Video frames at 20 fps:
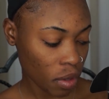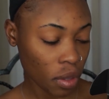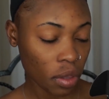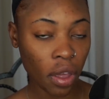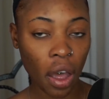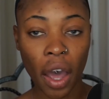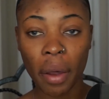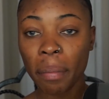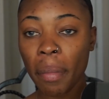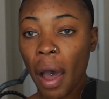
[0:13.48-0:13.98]

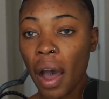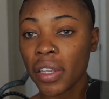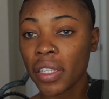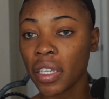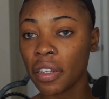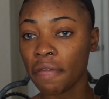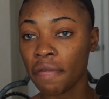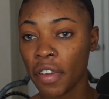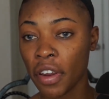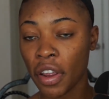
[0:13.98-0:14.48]
the
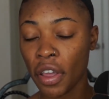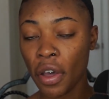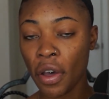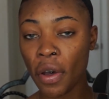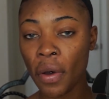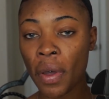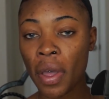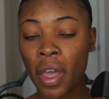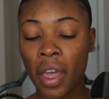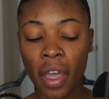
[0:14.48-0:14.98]
unboxing
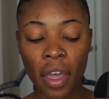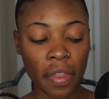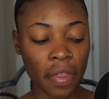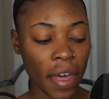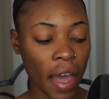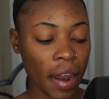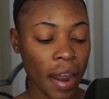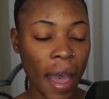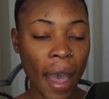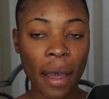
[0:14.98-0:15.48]
video,
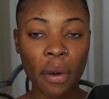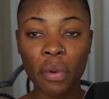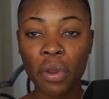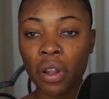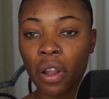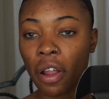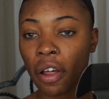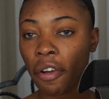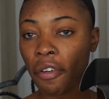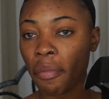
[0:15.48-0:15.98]
that I
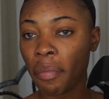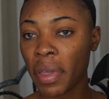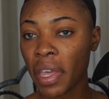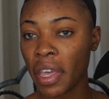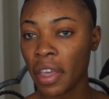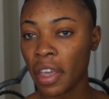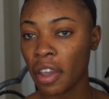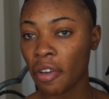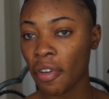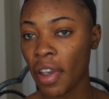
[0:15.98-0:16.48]
will
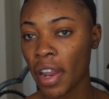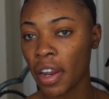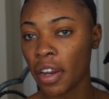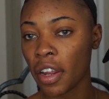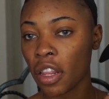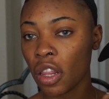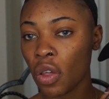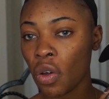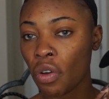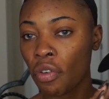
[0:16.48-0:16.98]
be creating
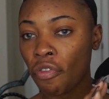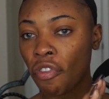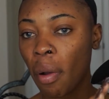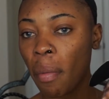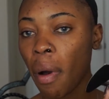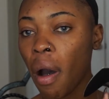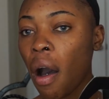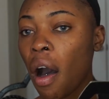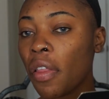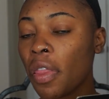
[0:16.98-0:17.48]
a look
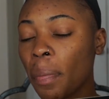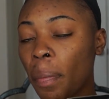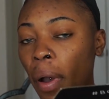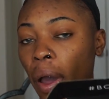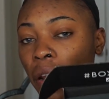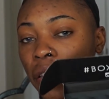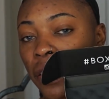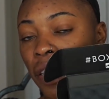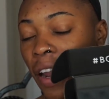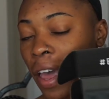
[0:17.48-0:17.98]
from all the
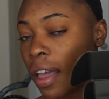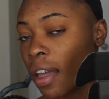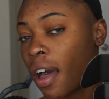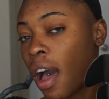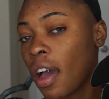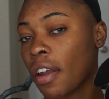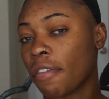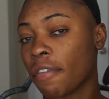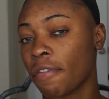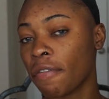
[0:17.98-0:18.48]
products that I
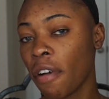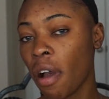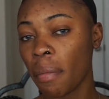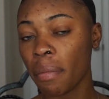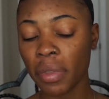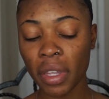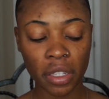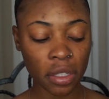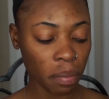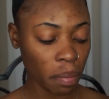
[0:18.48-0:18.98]
got from
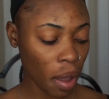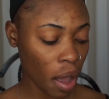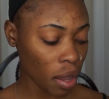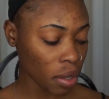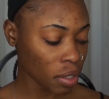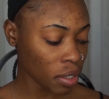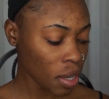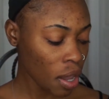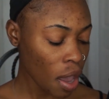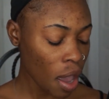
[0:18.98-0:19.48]
this
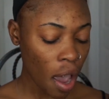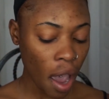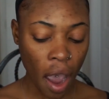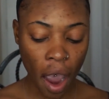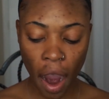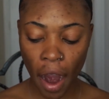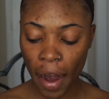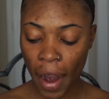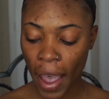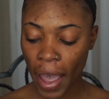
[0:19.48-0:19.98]
box.
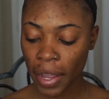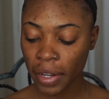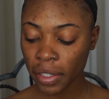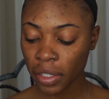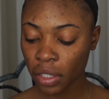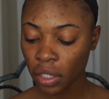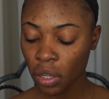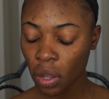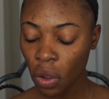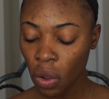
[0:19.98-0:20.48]
Alright,
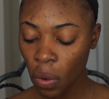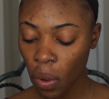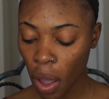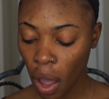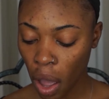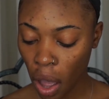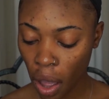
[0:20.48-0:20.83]
so